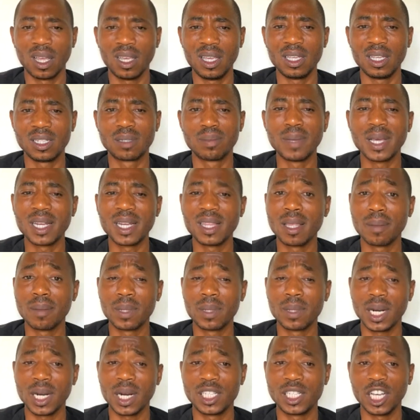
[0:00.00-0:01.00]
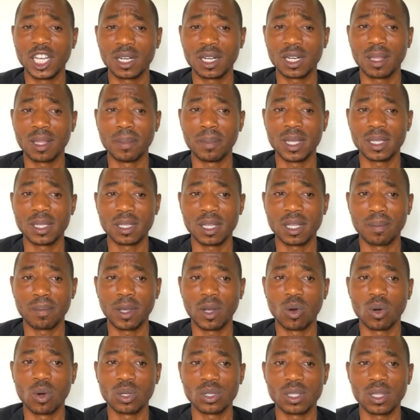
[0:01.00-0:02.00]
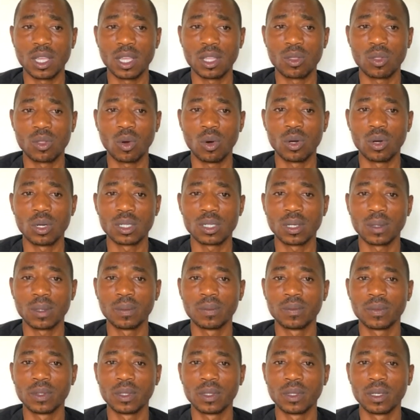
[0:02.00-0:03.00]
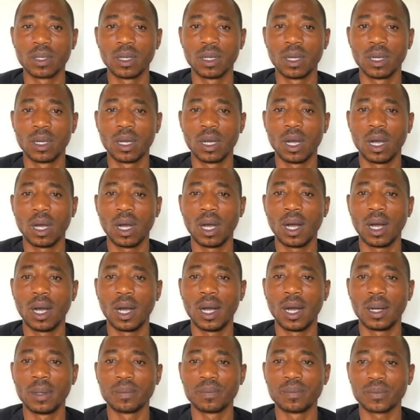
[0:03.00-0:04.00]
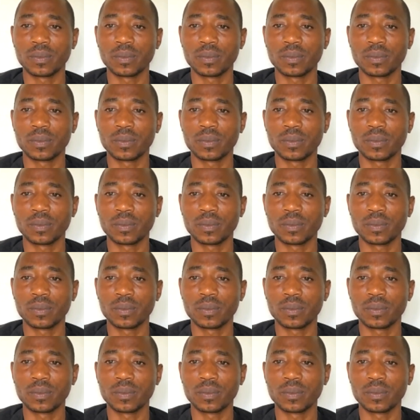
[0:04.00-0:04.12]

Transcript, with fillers: it made them reject the message because they thought uh,